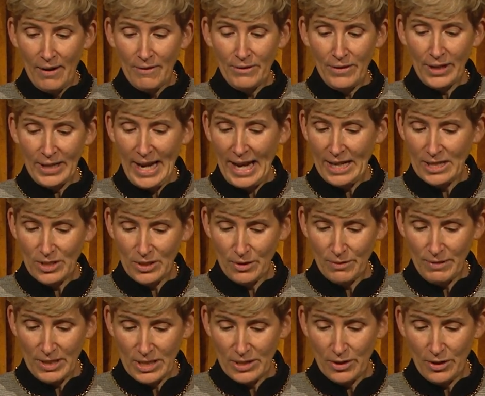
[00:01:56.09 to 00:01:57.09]
for cancer
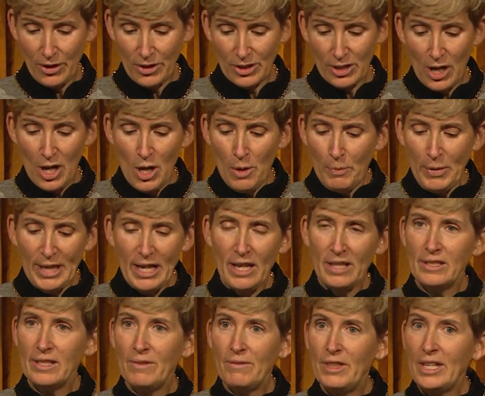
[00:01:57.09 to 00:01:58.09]
research
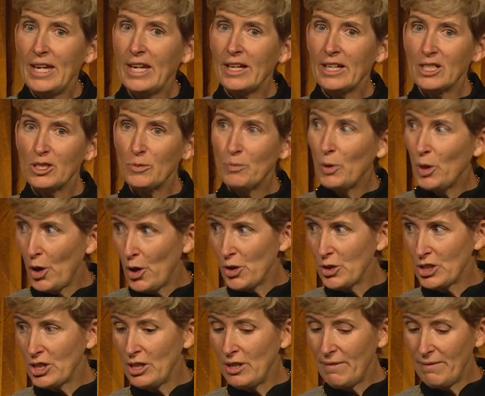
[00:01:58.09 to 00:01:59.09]
because of the
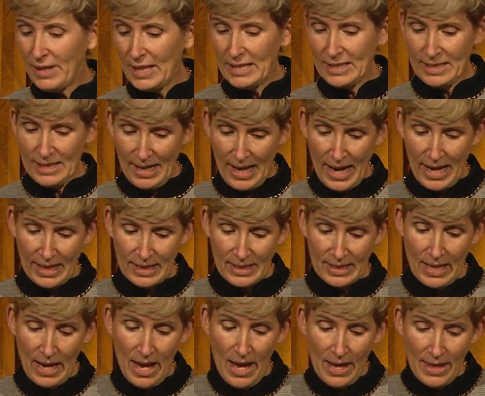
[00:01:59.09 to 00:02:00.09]
explosion of
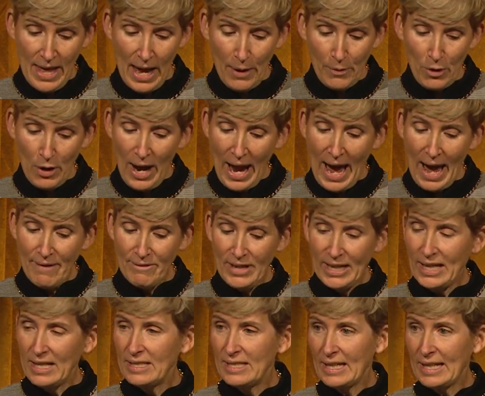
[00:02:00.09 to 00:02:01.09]
insights that we're
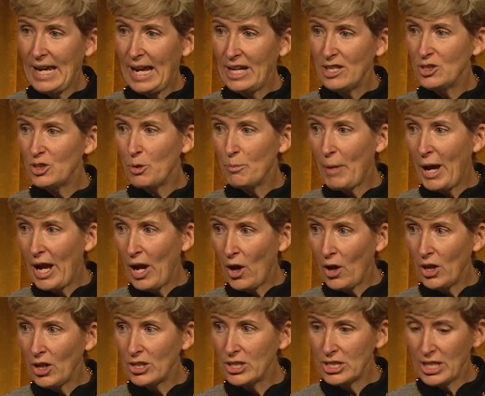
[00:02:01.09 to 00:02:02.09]
having into cancer
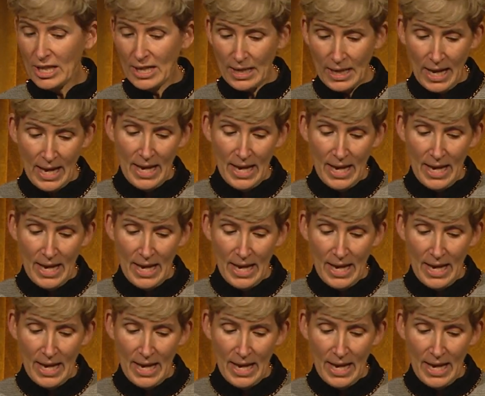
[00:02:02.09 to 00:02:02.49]
biology,